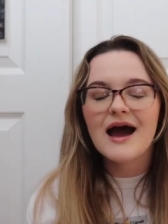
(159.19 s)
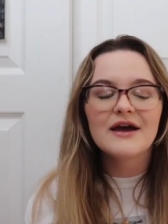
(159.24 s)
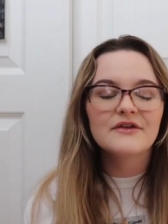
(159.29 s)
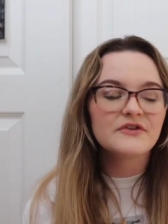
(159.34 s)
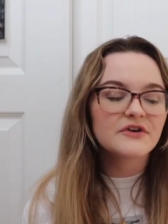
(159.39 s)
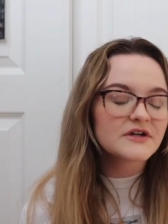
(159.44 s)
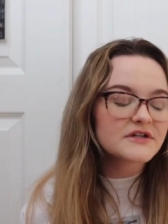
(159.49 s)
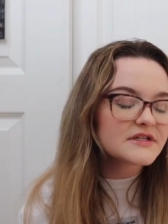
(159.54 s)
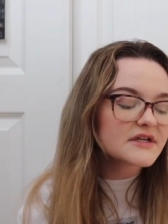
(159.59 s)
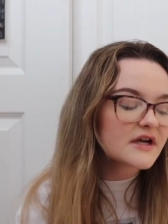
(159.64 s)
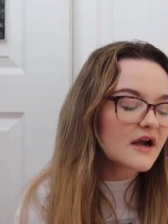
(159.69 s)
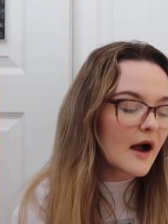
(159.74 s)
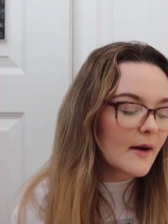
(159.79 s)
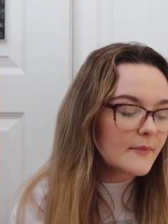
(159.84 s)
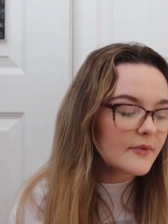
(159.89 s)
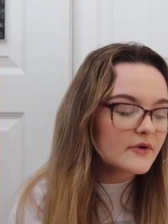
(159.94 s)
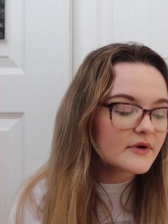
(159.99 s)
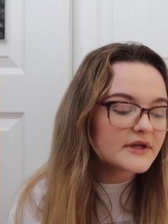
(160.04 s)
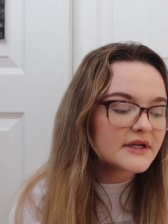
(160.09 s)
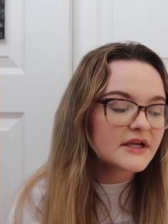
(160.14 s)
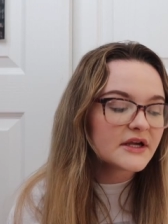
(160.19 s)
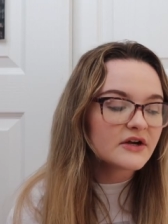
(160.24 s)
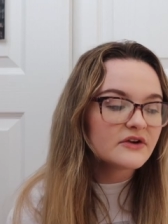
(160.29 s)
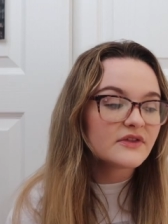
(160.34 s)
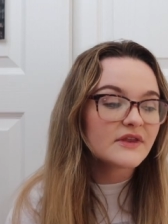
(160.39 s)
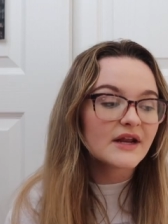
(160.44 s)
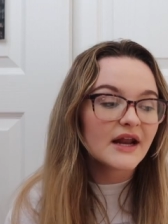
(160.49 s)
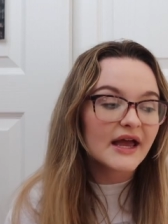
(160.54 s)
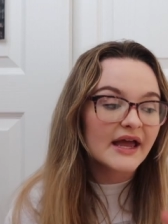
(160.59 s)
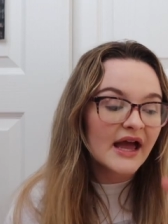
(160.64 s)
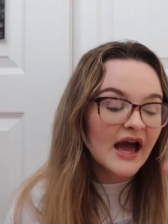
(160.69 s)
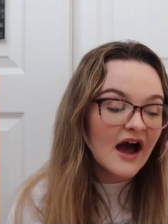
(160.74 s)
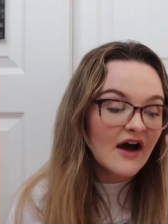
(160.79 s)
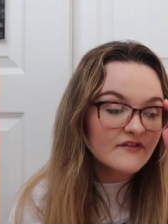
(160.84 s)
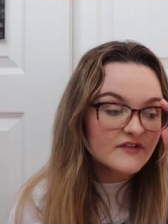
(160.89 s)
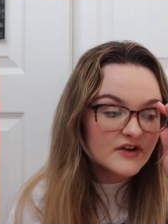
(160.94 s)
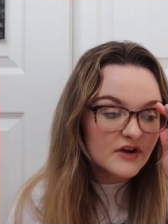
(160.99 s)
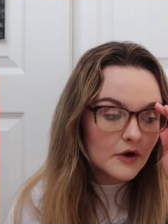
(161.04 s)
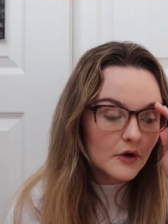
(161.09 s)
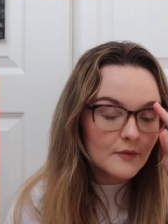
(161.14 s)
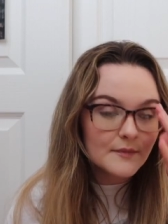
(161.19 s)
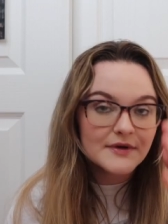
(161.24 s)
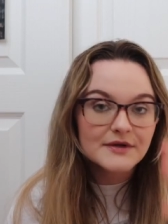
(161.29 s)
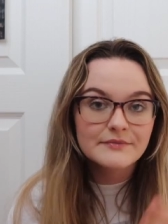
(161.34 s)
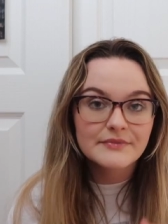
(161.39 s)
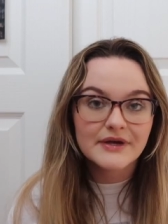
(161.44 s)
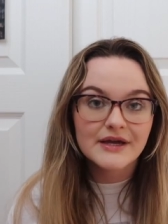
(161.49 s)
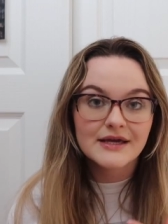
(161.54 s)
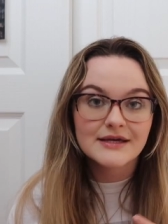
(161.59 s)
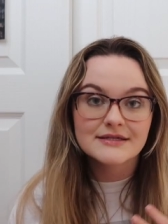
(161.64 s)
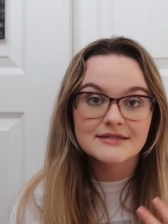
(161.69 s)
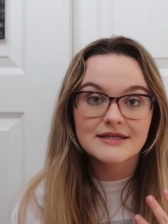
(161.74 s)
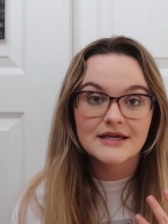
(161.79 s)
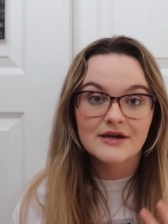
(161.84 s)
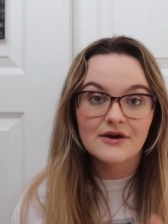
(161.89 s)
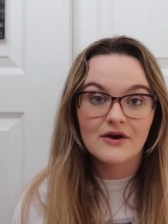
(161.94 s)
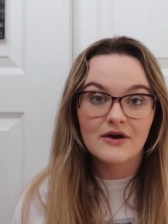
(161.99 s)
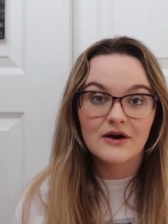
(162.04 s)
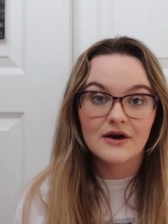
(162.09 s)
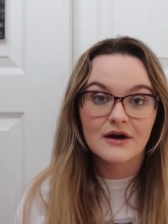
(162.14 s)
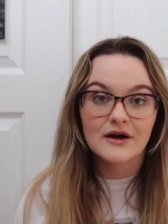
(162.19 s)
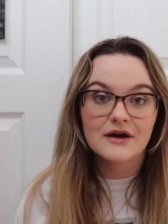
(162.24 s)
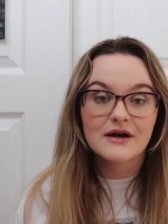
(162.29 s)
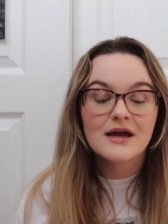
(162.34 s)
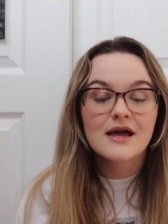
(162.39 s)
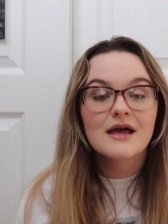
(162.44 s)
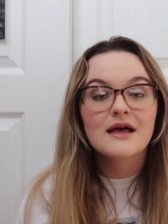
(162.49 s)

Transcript: There's a couple in here that I haven't opened because they are